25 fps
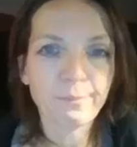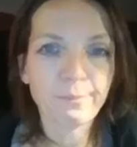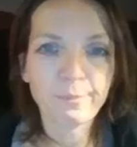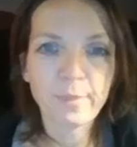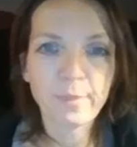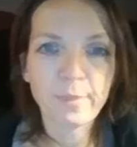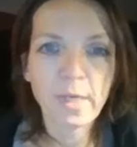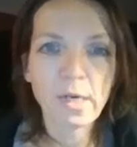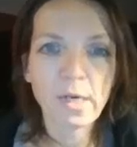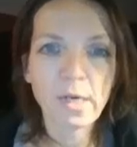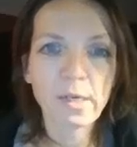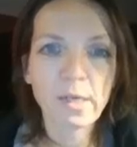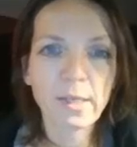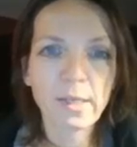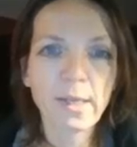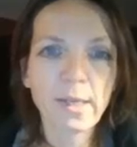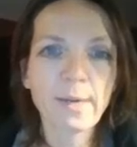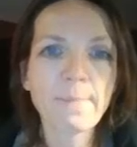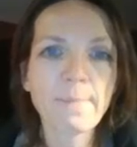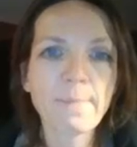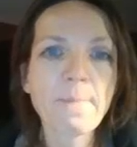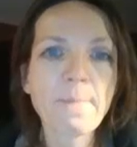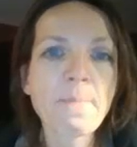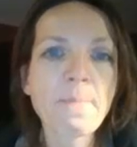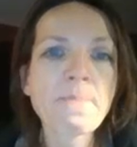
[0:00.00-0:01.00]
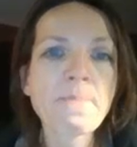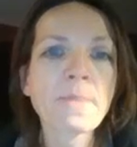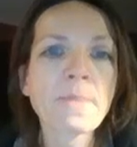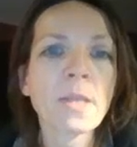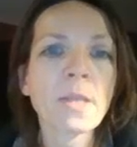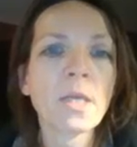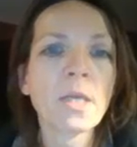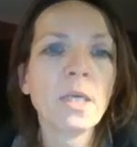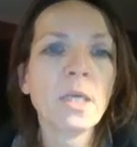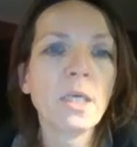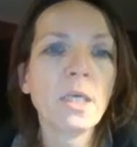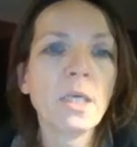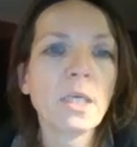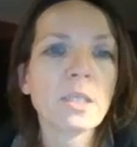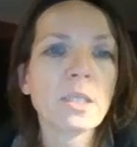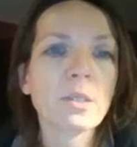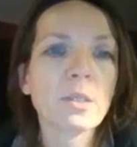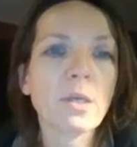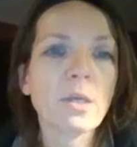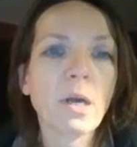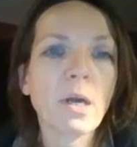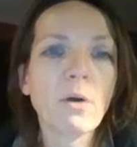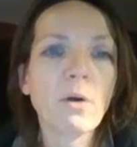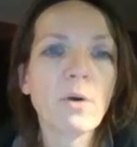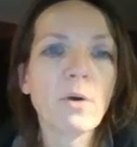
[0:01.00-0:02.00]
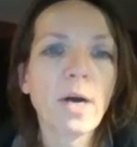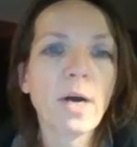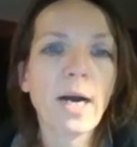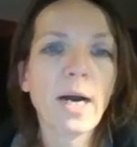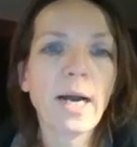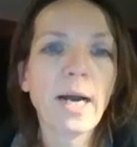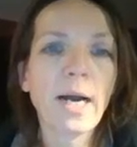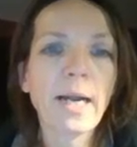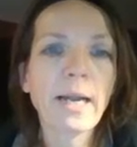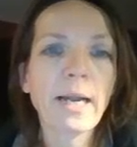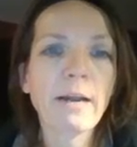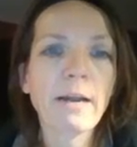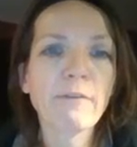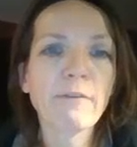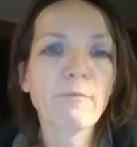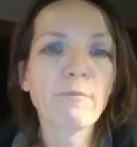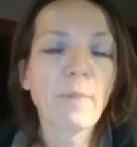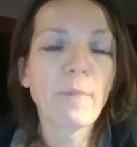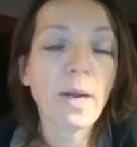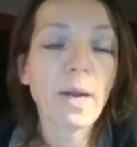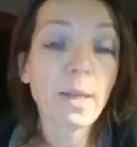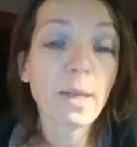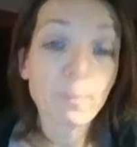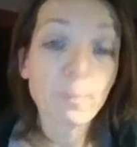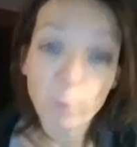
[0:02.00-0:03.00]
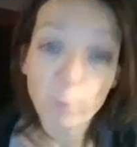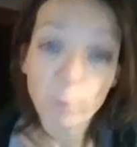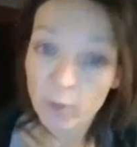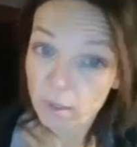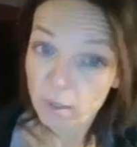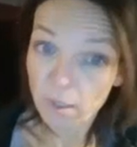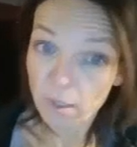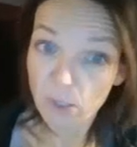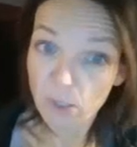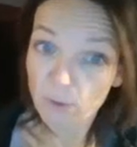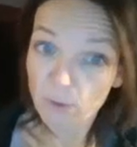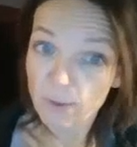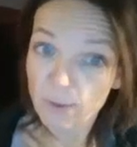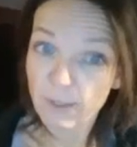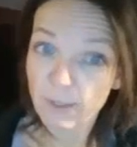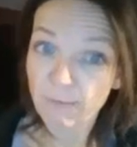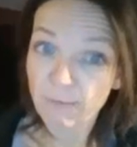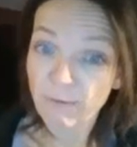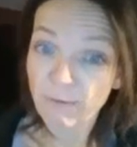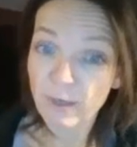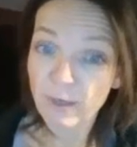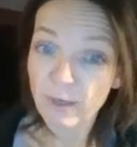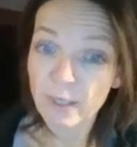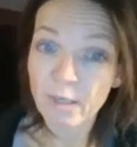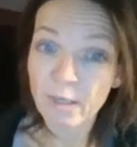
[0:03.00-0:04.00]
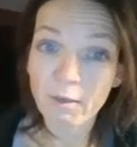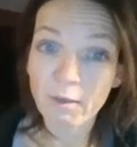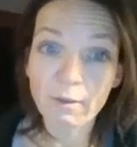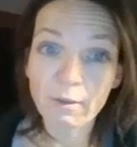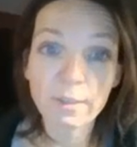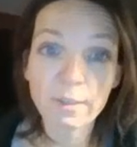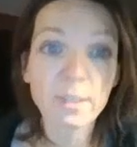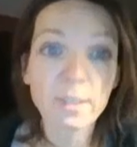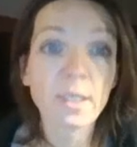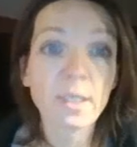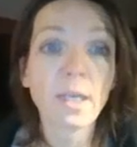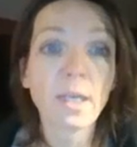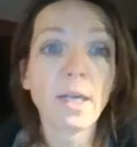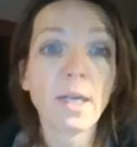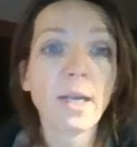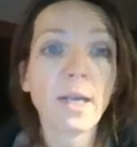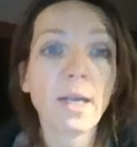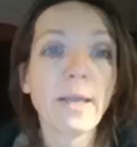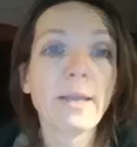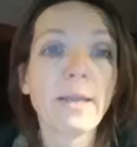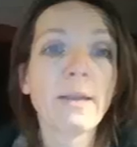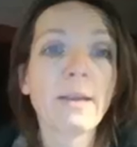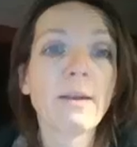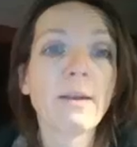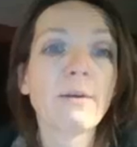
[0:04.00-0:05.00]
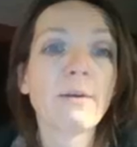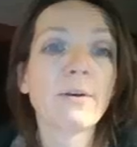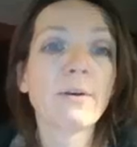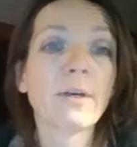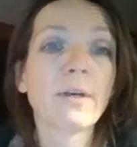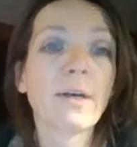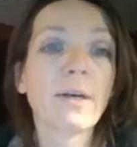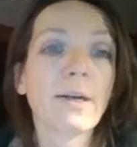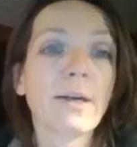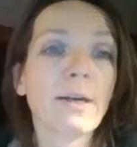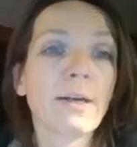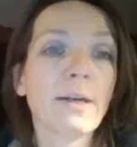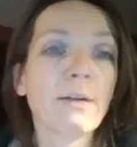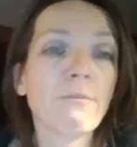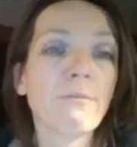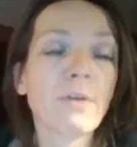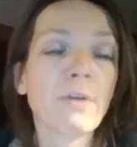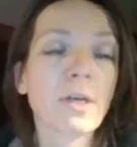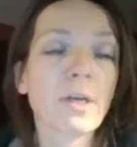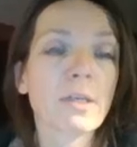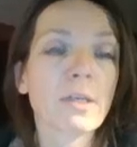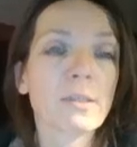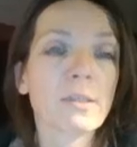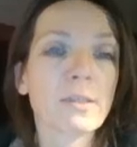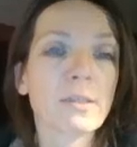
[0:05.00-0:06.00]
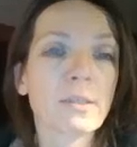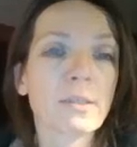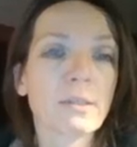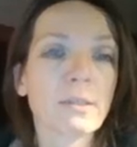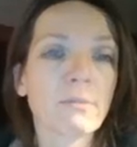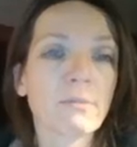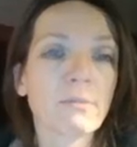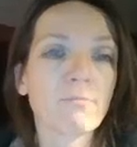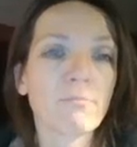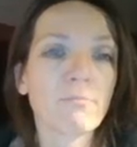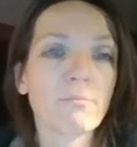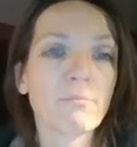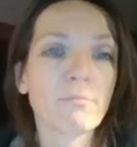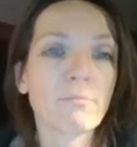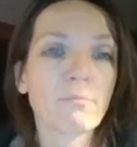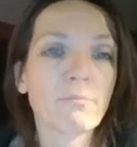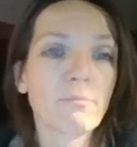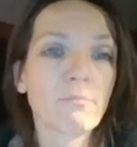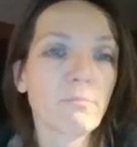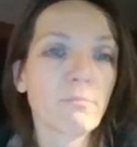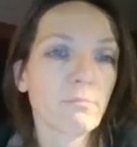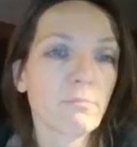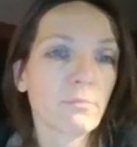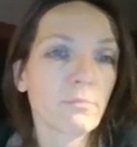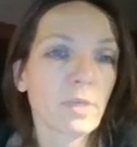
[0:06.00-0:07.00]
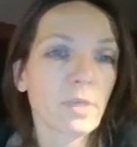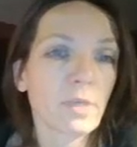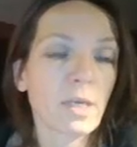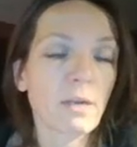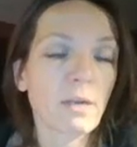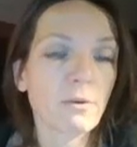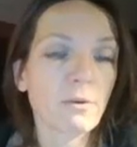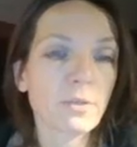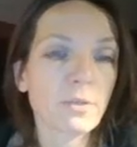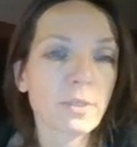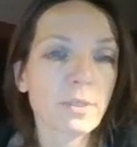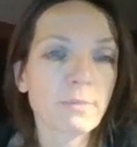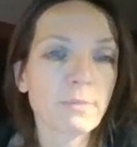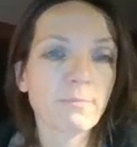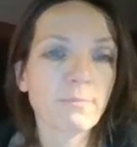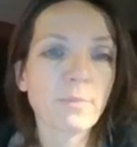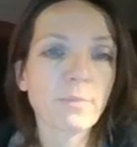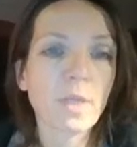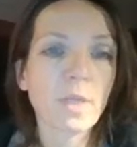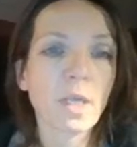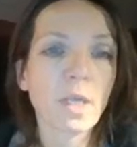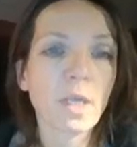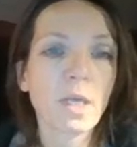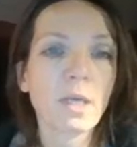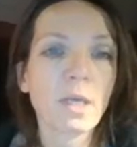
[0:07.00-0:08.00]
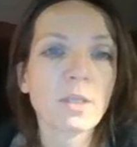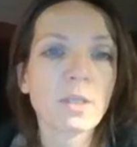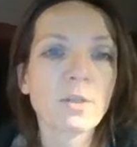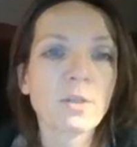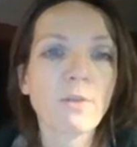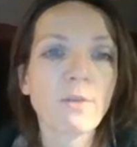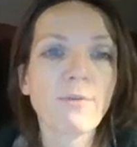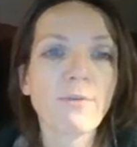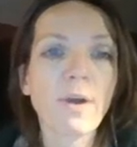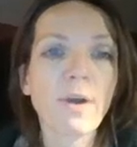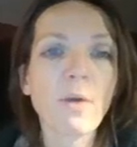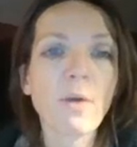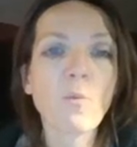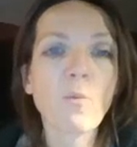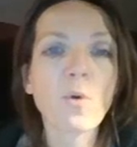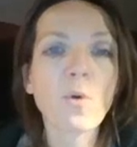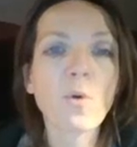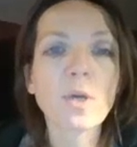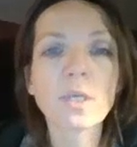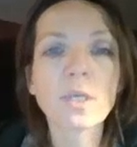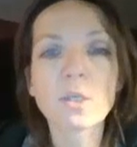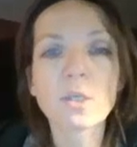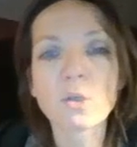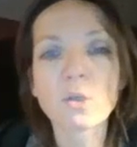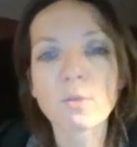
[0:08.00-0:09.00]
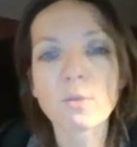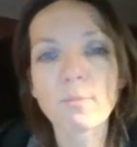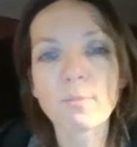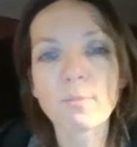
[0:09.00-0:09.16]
panel again. So now I have my personal user defined colors, and here I have Atlas colors. So if I want to